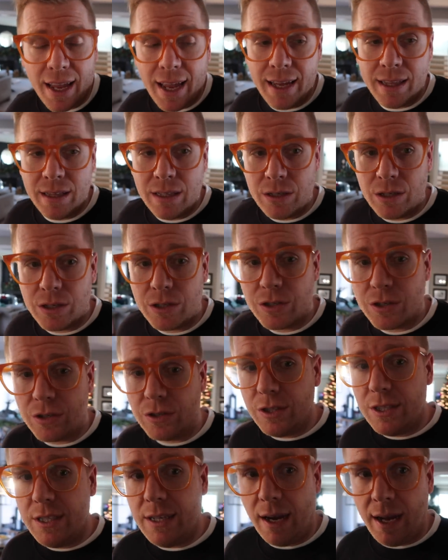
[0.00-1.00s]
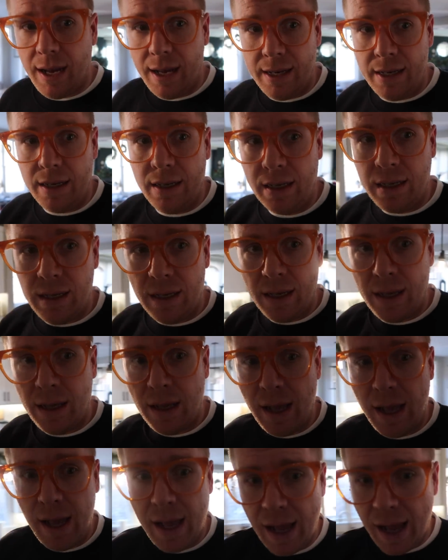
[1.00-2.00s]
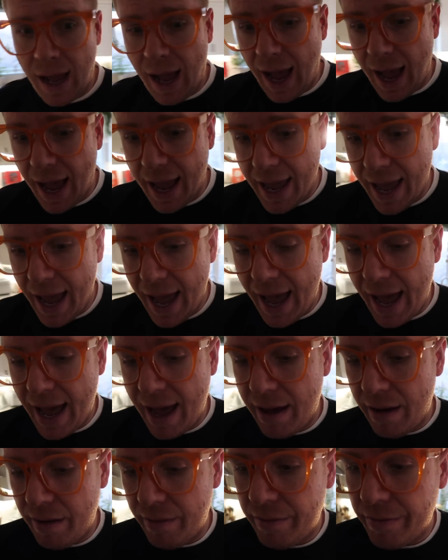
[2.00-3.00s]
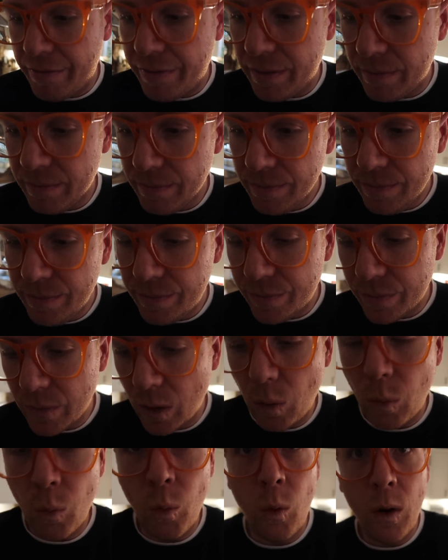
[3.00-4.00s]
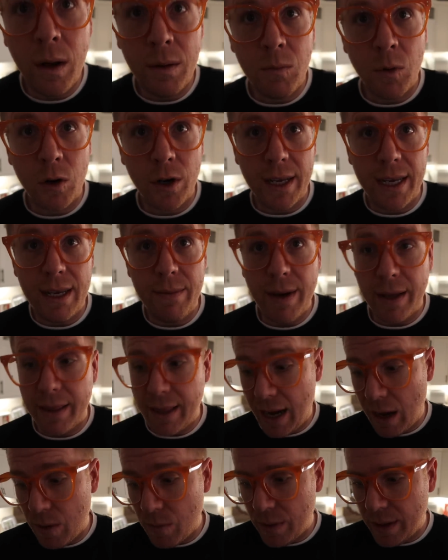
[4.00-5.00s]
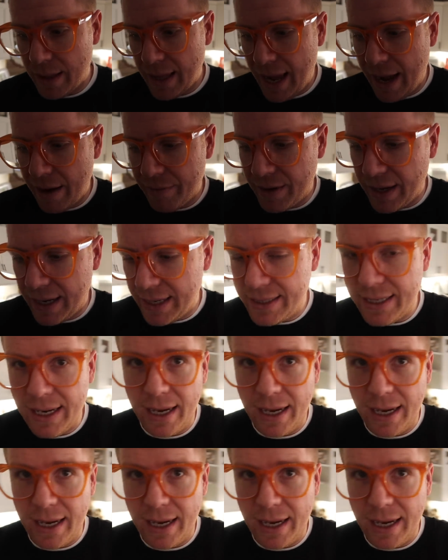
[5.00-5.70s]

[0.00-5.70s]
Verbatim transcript: calendars are done. I have one more email that I really have to get